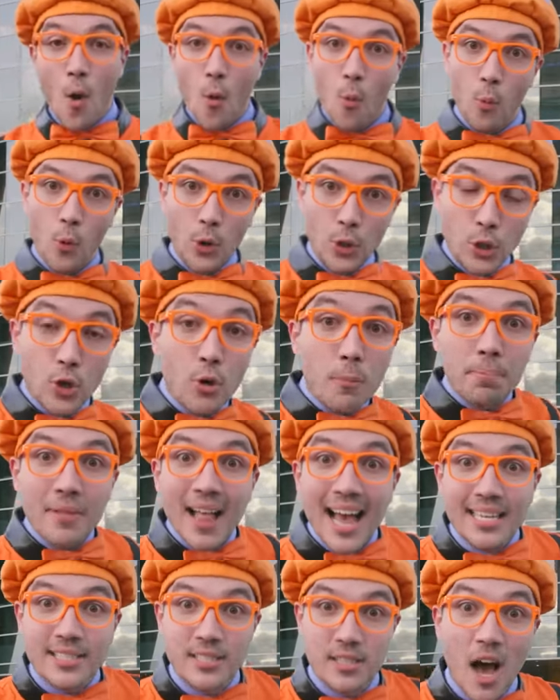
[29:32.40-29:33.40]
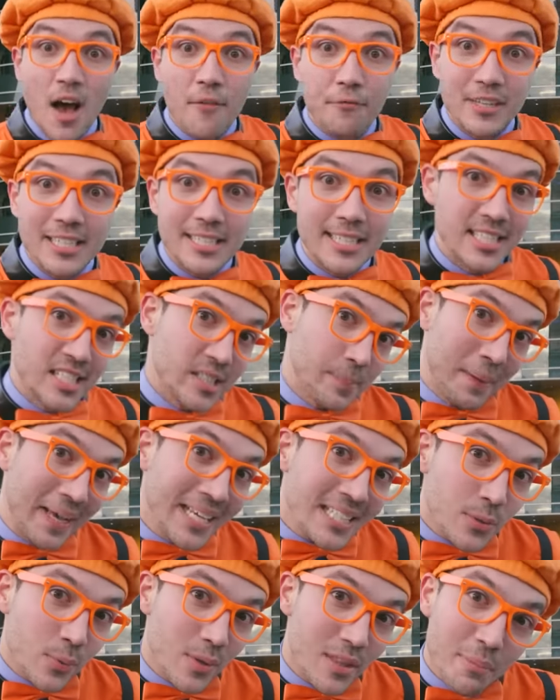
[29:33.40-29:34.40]
Will you blast off into
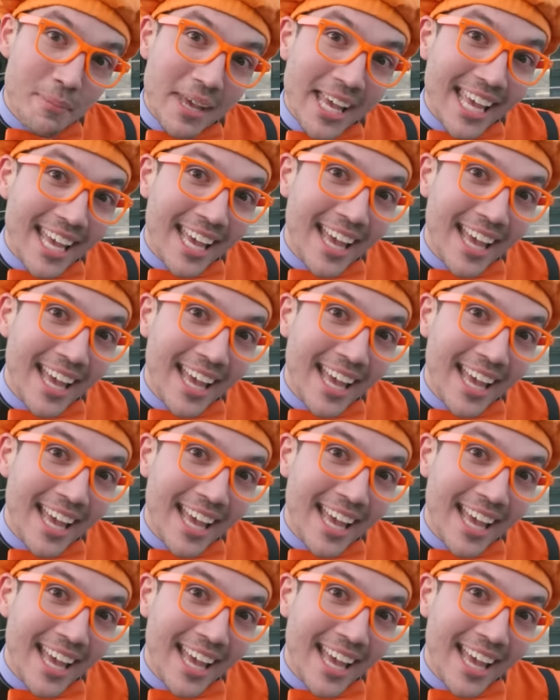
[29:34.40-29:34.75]
space with me?